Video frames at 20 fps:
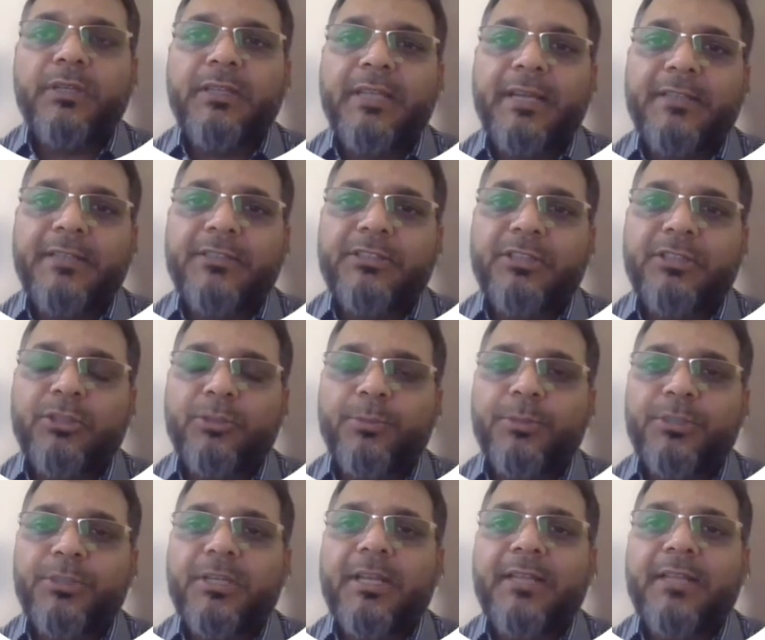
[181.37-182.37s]
that is
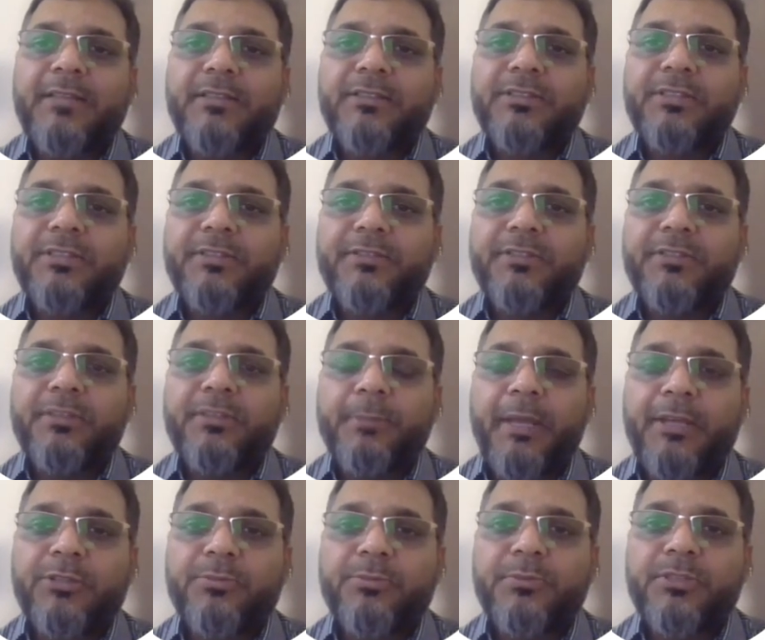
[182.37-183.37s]
Occupational Health and Safety
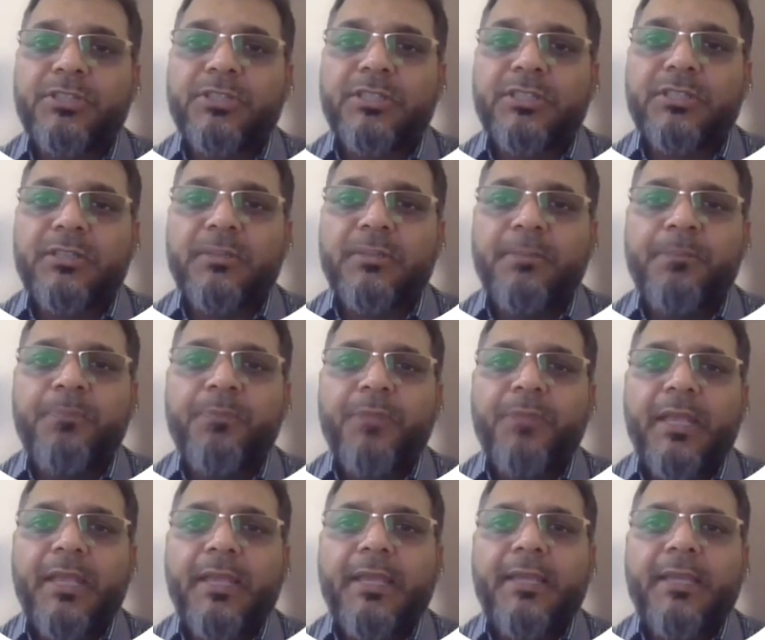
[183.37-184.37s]
Management System,
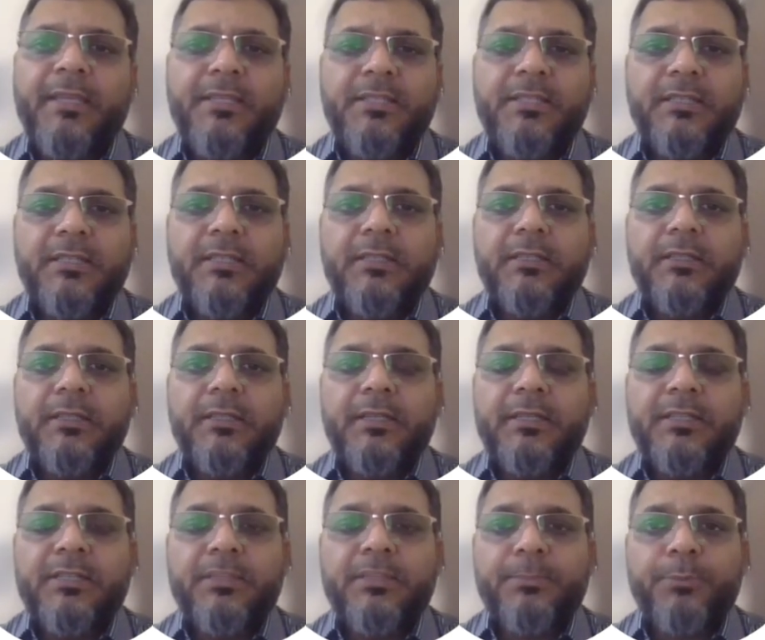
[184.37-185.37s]
is
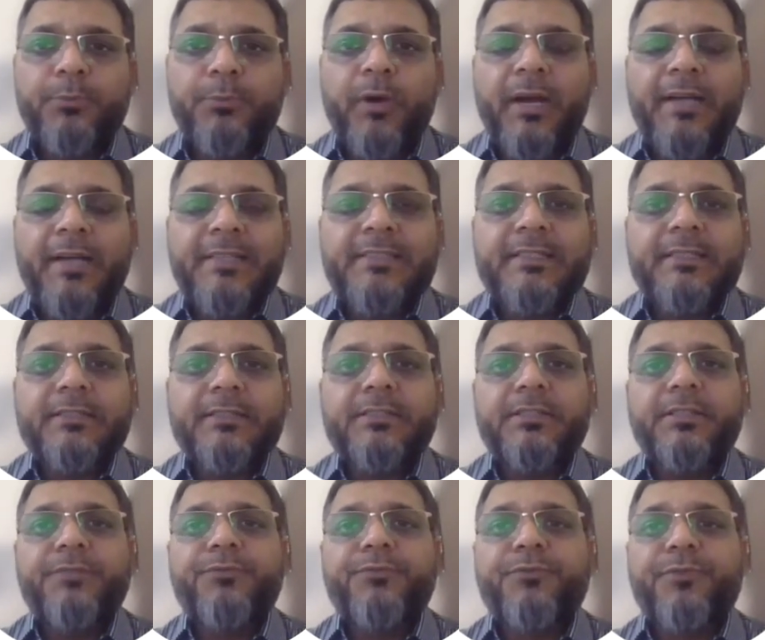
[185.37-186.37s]
it provides us
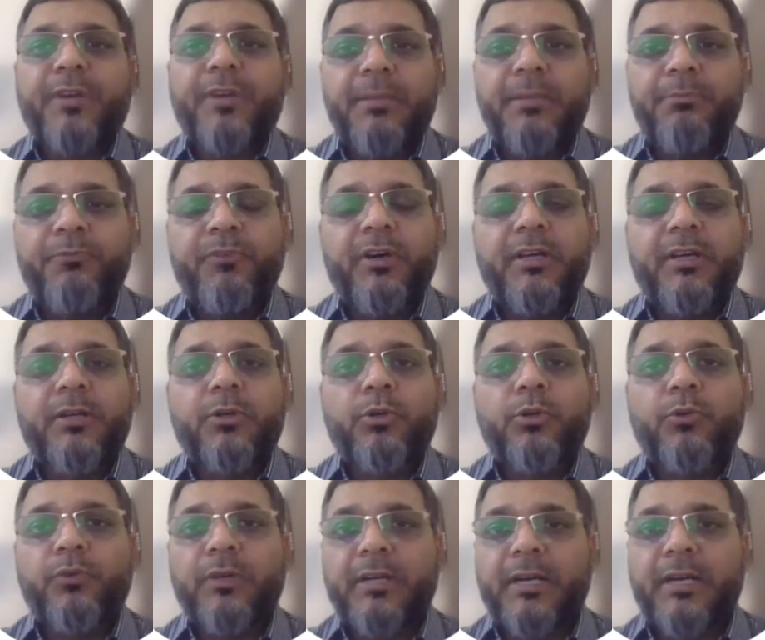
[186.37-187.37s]
the framework
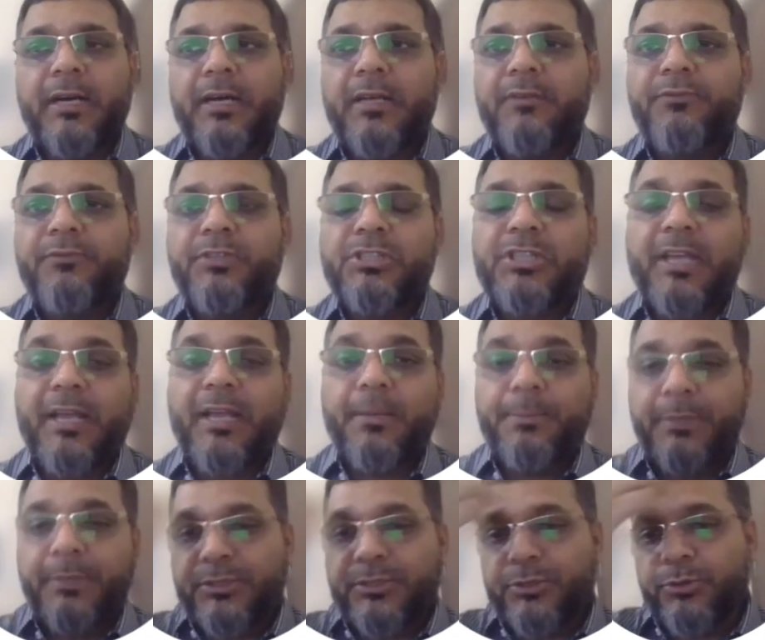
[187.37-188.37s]
overall which help
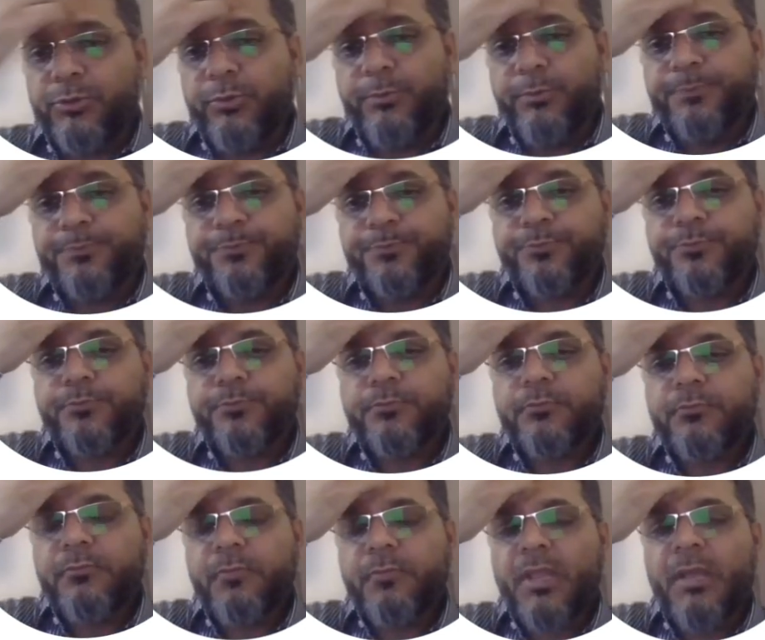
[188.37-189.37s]
us to
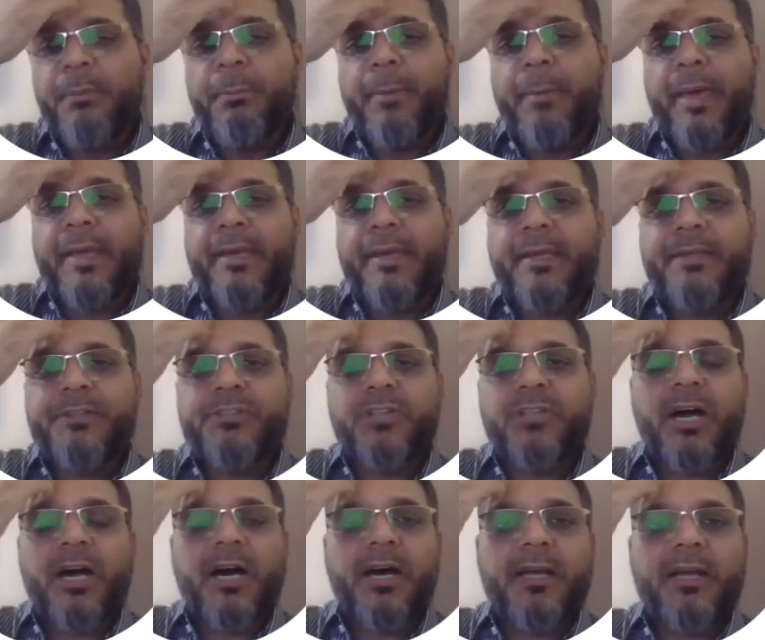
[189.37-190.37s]
manage
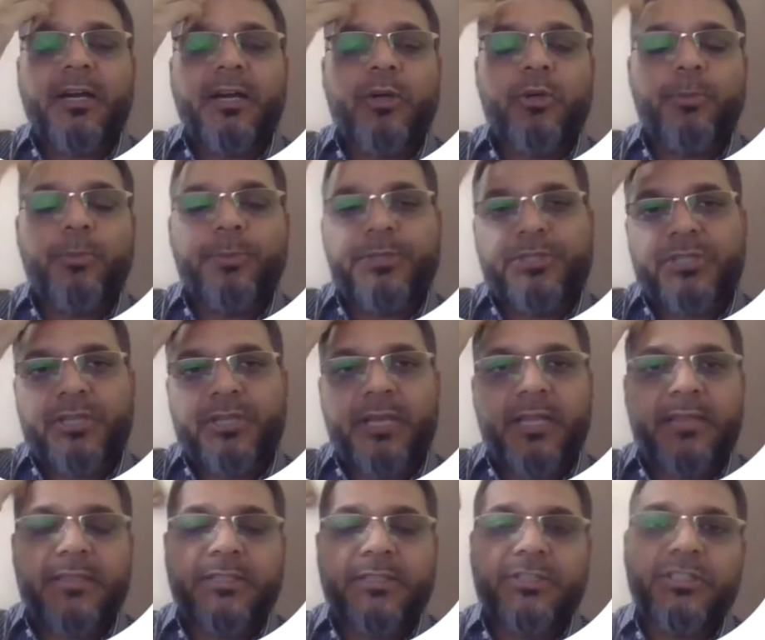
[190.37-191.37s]
our occupational
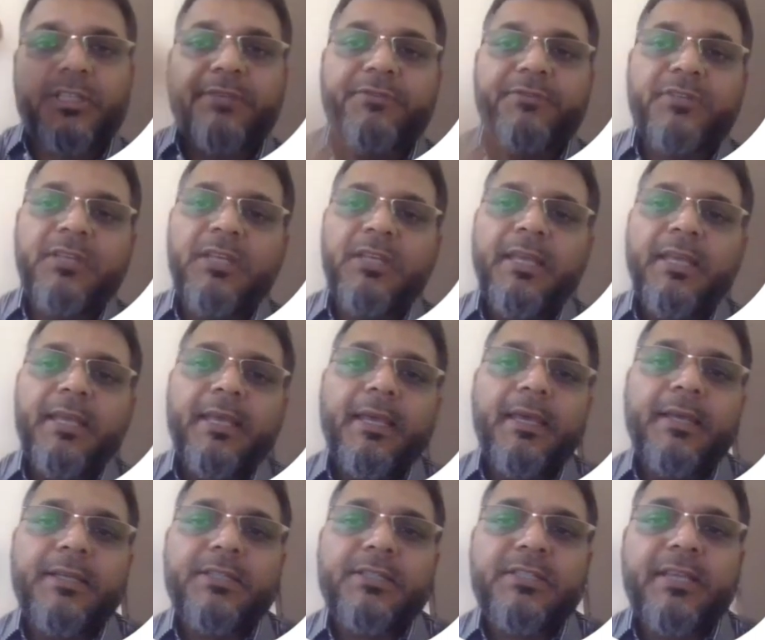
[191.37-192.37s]
health and safety
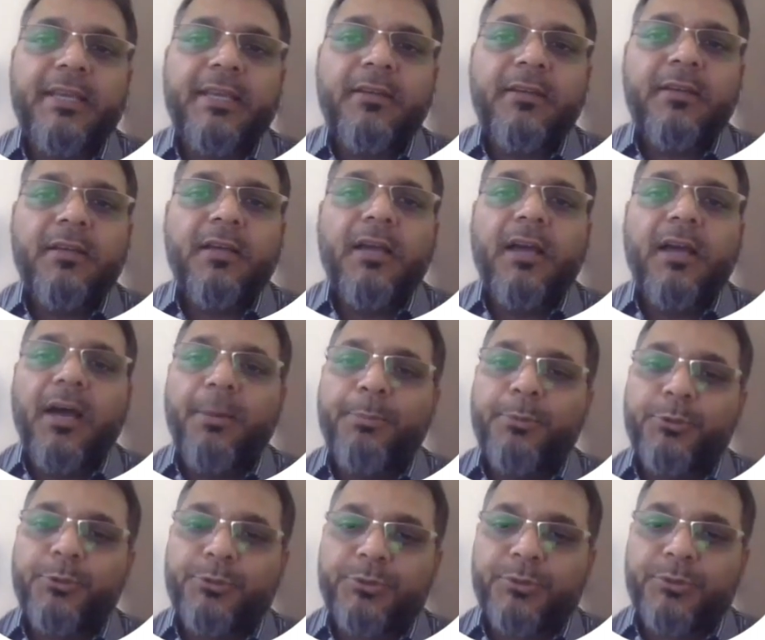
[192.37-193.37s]
risk and
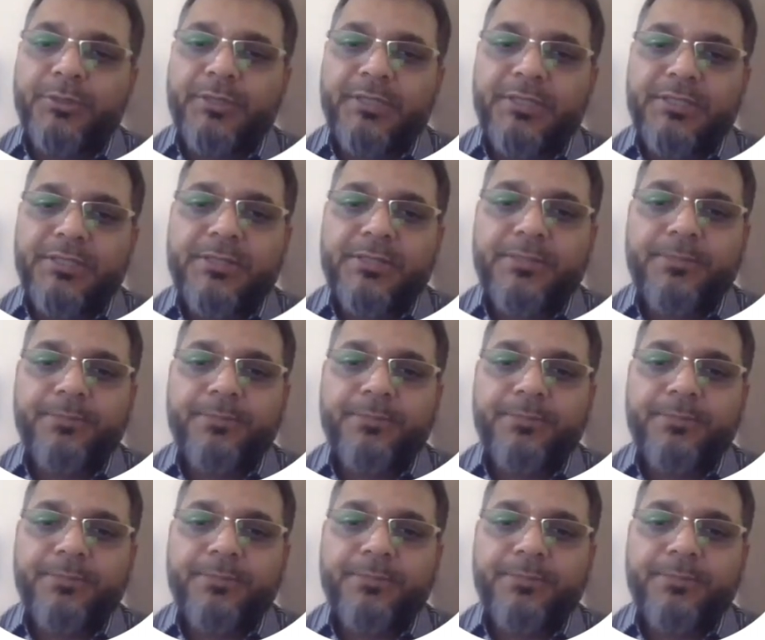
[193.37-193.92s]
opportunities.